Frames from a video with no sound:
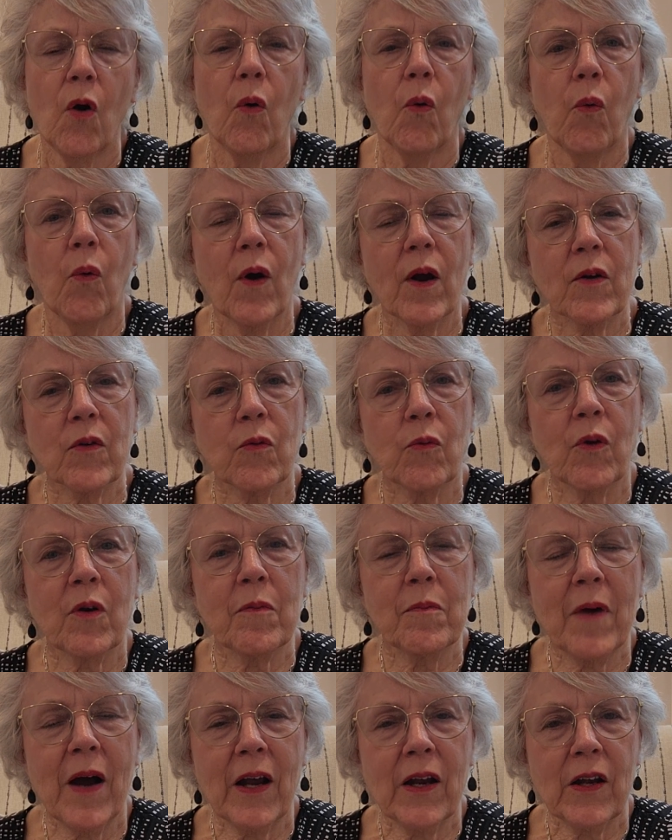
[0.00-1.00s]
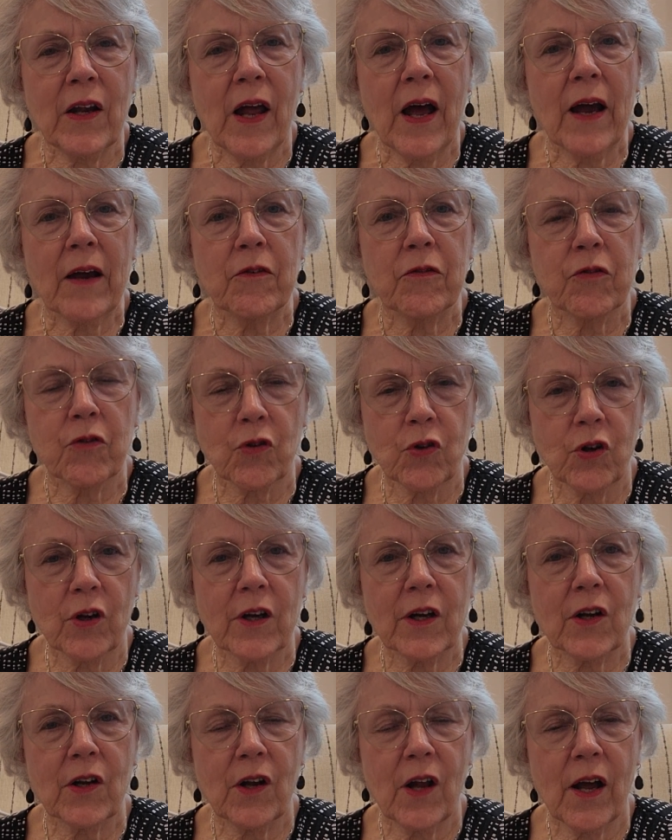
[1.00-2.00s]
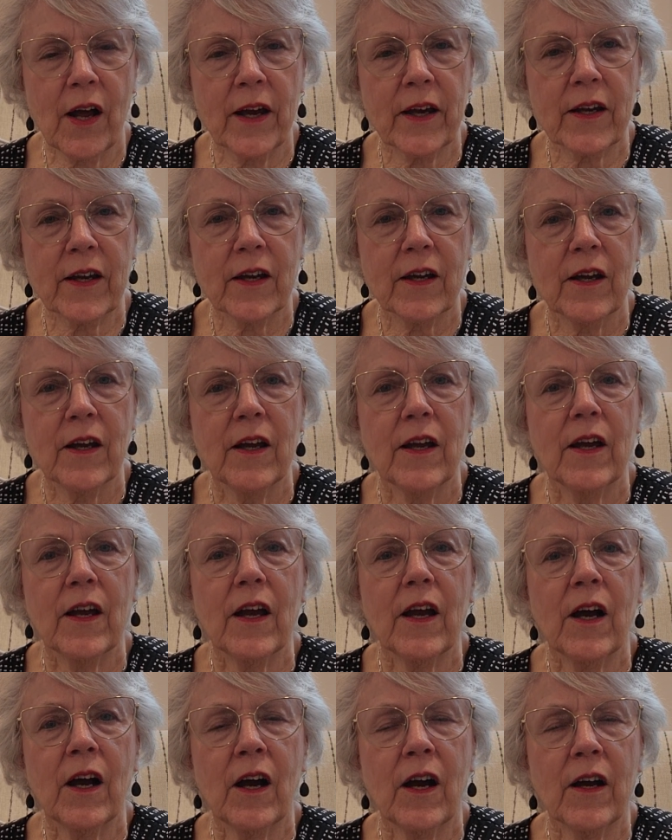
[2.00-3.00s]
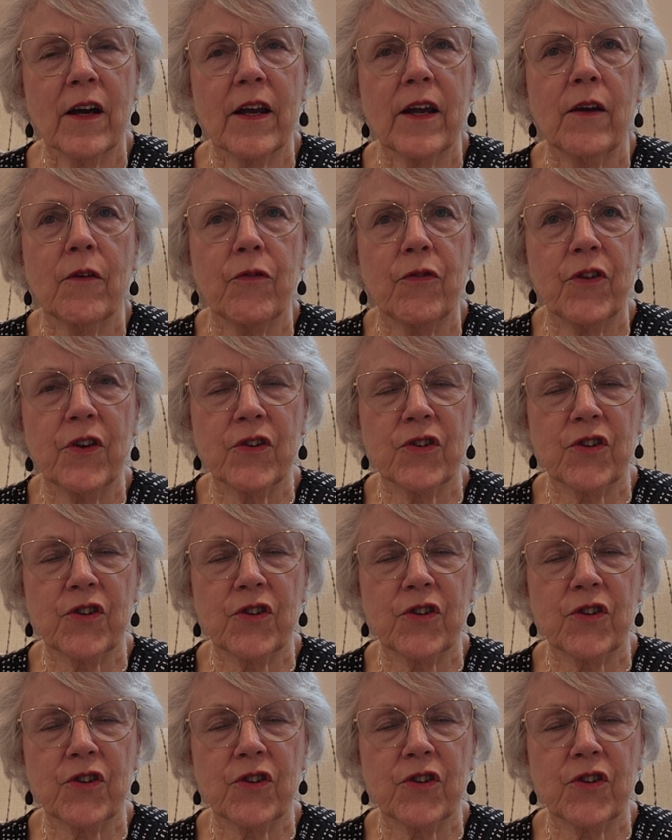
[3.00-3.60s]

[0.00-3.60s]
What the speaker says: what would my life look like if